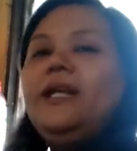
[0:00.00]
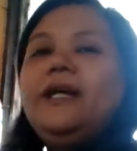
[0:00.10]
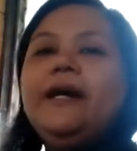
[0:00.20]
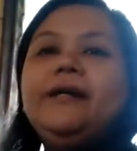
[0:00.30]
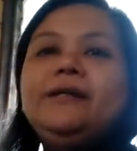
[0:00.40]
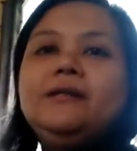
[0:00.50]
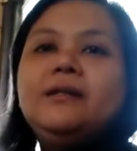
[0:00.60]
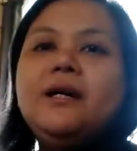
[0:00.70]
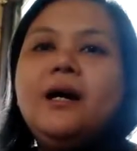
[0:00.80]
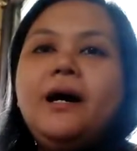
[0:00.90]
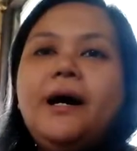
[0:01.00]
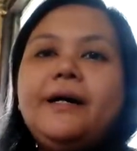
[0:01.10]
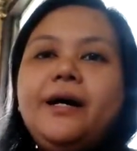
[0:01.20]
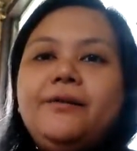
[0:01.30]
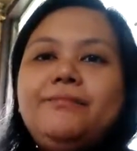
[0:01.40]
And I
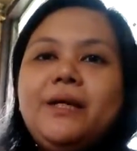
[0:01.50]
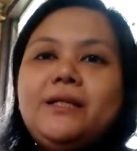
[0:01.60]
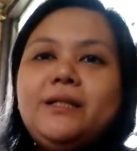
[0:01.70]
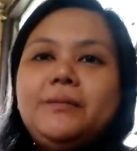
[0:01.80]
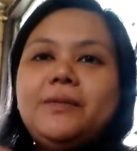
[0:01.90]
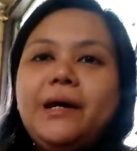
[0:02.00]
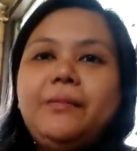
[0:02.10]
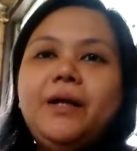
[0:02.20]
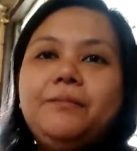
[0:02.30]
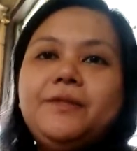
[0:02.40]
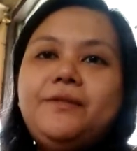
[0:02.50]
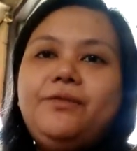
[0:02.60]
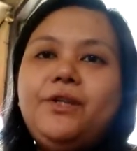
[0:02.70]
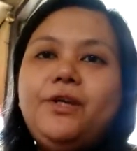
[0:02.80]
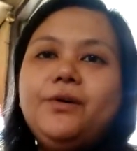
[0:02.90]
have made some time-lapse
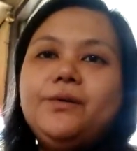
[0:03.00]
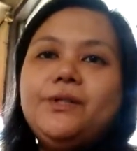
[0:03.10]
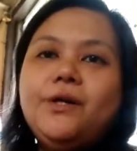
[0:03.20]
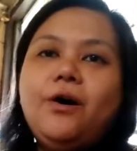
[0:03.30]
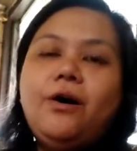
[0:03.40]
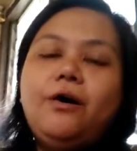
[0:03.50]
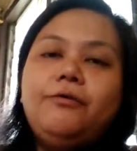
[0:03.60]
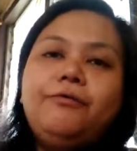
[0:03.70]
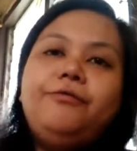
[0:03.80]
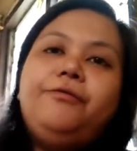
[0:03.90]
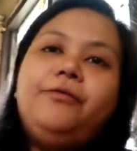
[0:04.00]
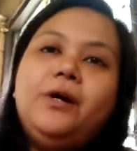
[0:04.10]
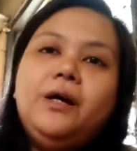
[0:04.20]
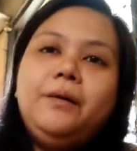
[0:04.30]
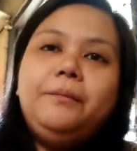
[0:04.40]
videos of
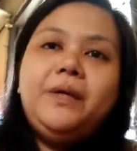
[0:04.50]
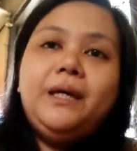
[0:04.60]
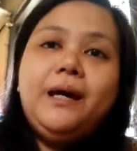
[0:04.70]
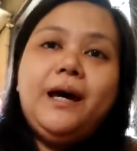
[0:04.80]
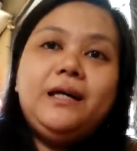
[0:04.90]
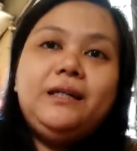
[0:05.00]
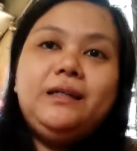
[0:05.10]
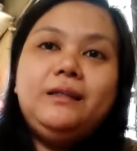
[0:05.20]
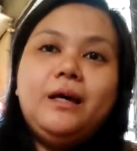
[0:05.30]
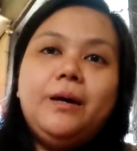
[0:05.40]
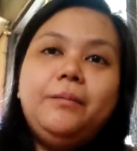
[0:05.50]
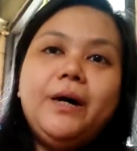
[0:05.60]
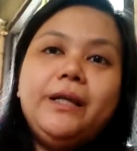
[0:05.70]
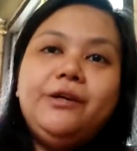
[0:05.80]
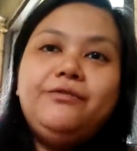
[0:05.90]
me hanging them
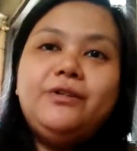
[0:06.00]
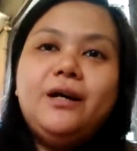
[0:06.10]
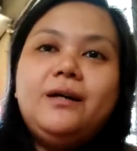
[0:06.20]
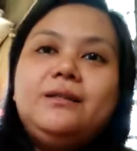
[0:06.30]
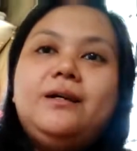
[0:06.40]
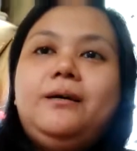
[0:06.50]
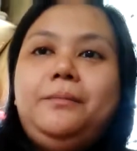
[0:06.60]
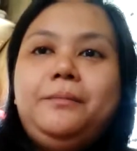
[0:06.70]
by the veranda.